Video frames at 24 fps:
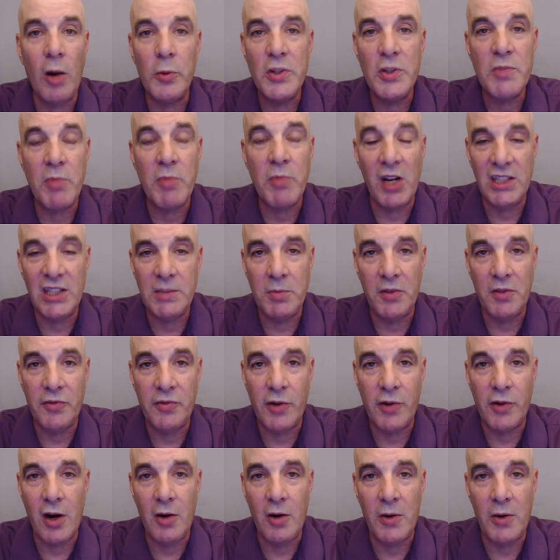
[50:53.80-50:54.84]
We're all
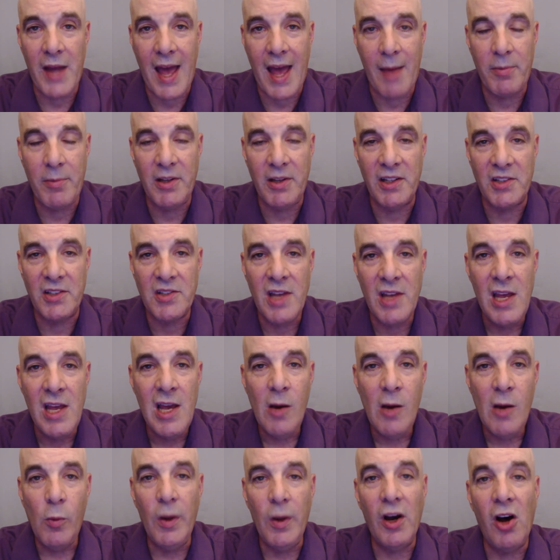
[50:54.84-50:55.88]
responsible for our own
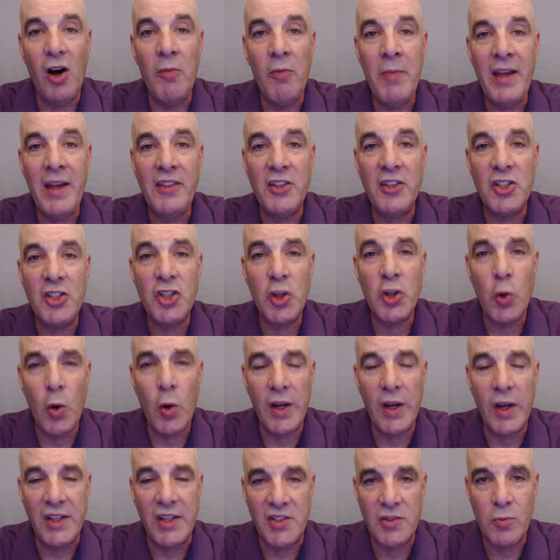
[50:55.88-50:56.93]
happiness. We all make the
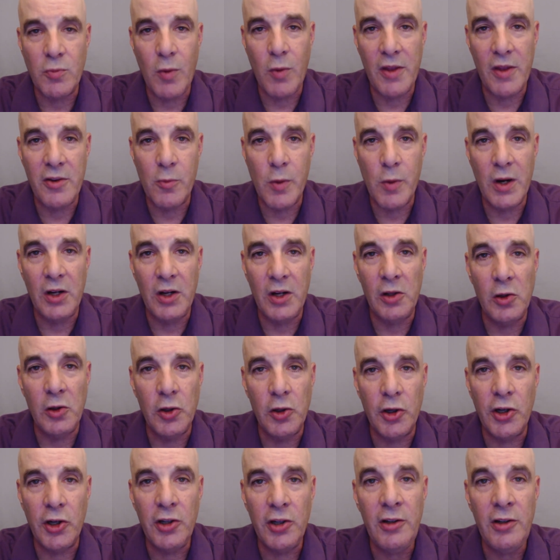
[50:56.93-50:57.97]
choice whether we're
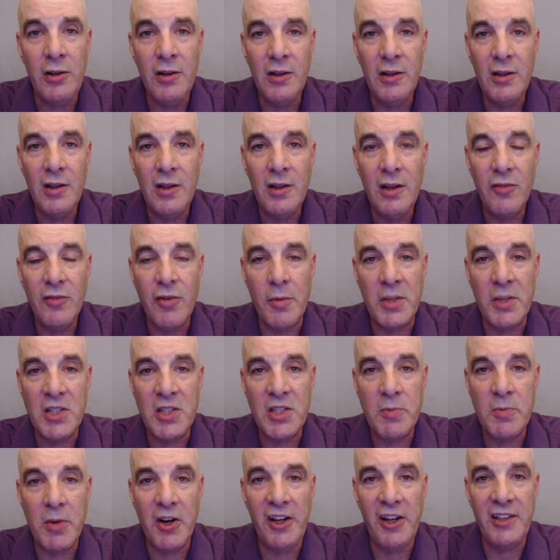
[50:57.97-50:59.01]
going to learn
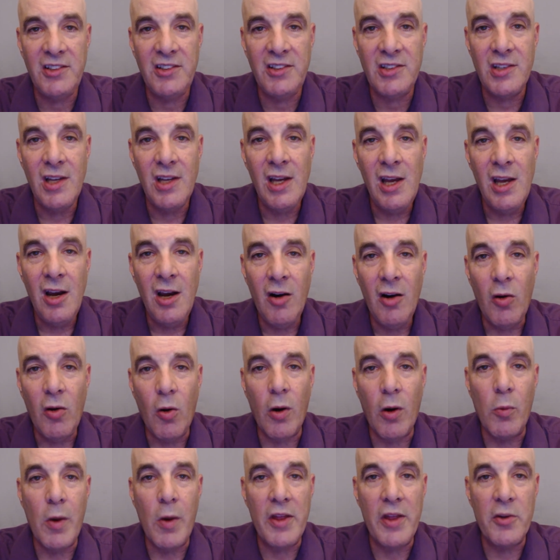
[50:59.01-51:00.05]
from experience
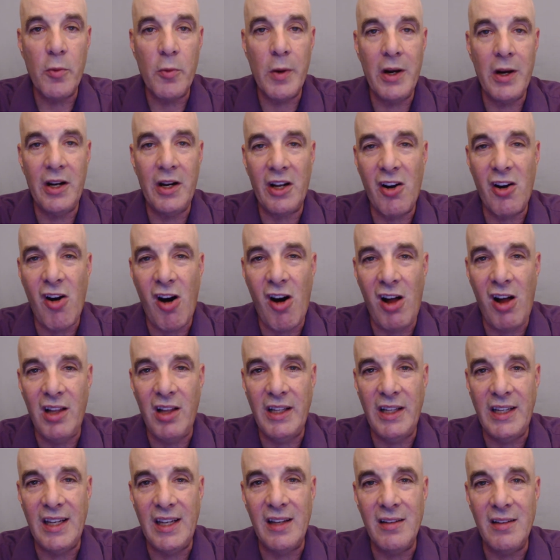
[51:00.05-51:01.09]
or whether we're going to
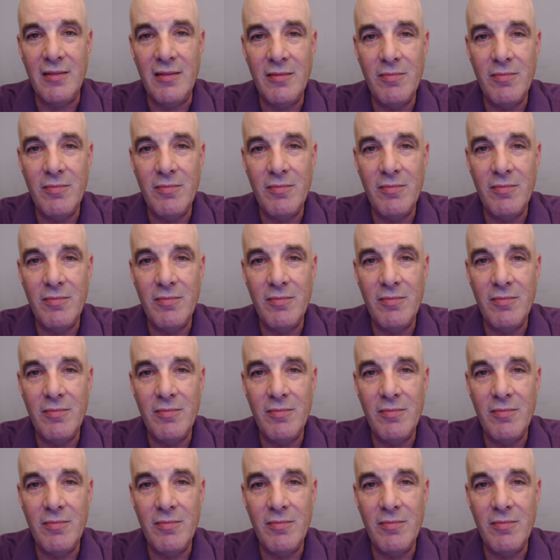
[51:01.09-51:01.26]
call it